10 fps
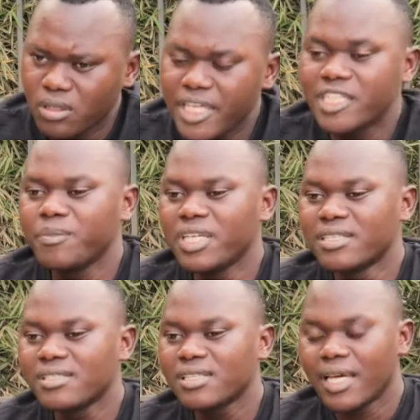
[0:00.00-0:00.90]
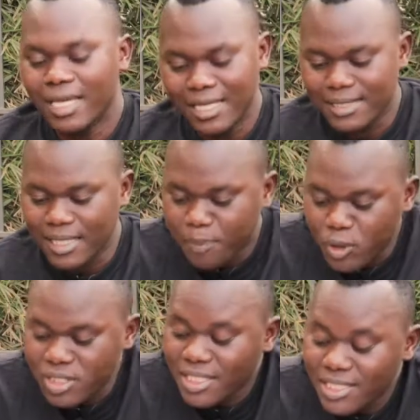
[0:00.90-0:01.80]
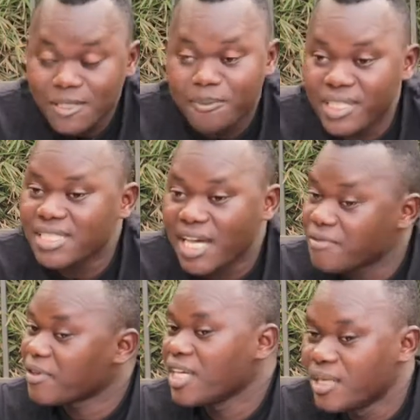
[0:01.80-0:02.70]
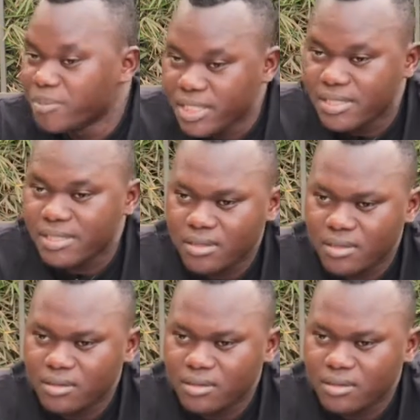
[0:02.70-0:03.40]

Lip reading: It means, supposedly these pages have enemies.